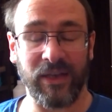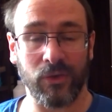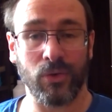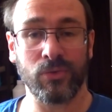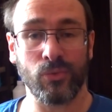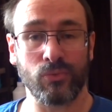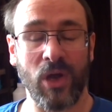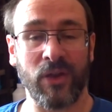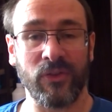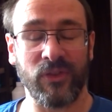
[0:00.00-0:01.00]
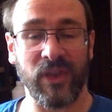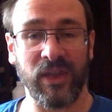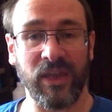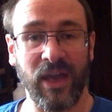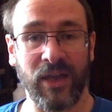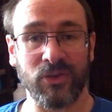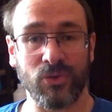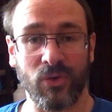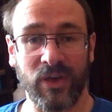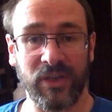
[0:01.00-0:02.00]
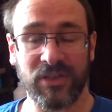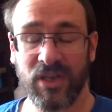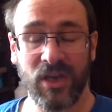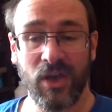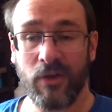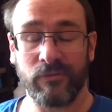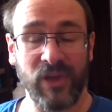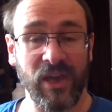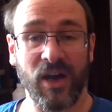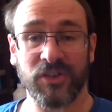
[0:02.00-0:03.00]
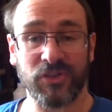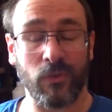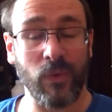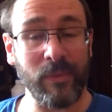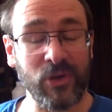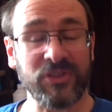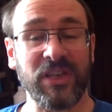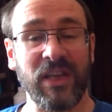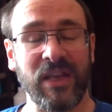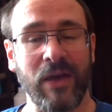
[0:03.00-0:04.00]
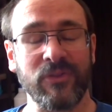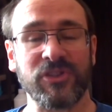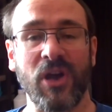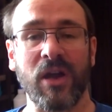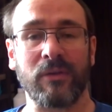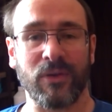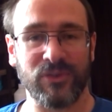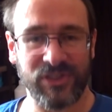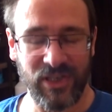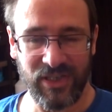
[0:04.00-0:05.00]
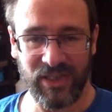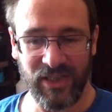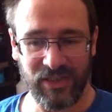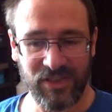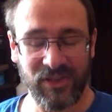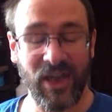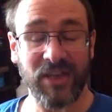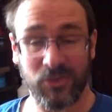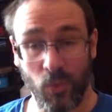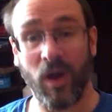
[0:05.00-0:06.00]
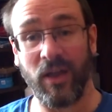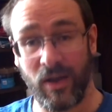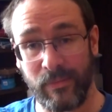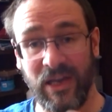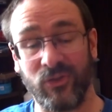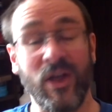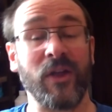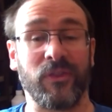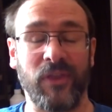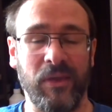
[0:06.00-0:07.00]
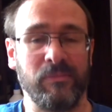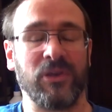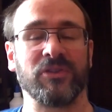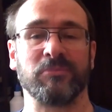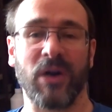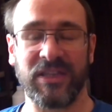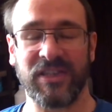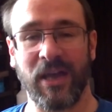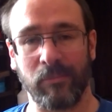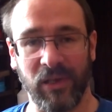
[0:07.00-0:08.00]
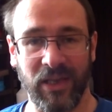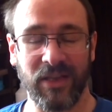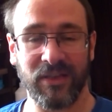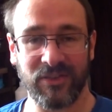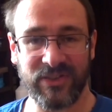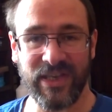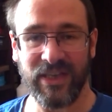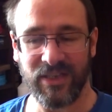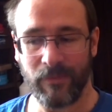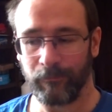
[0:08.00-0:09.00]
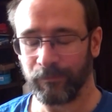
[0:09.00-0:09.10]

It couldn't run the Android VR software because it didn't have the gyros that you need. That's why I made that thing, because my tablet did.